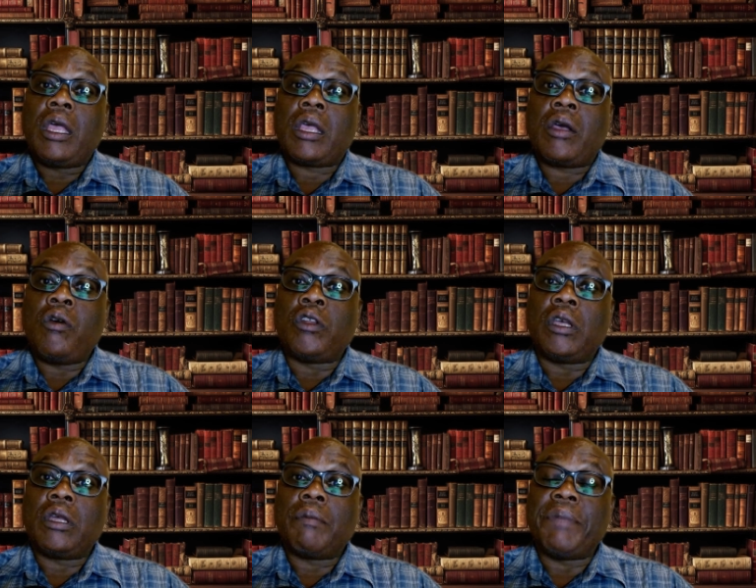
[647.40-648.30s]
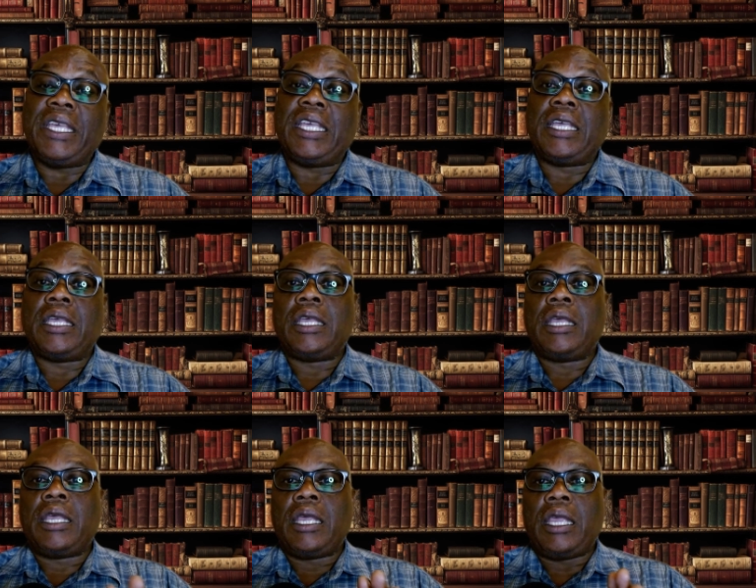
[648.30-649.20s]
could be
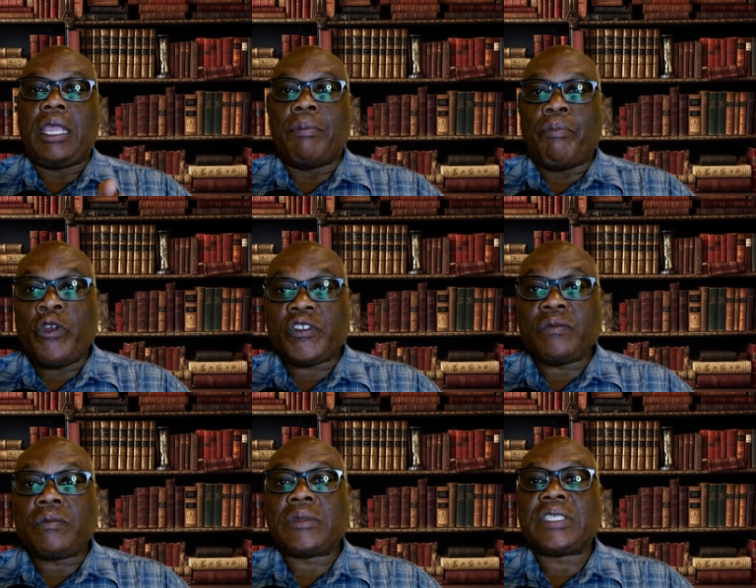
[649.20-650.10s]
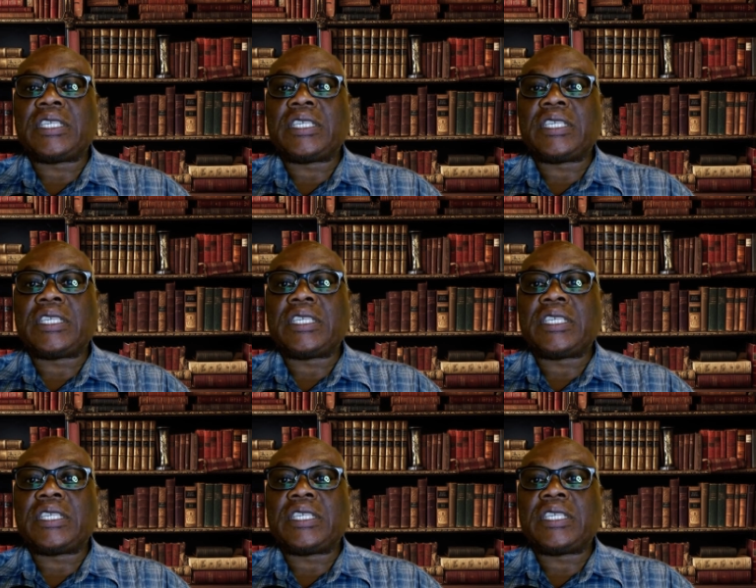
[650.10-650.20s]
imprisoned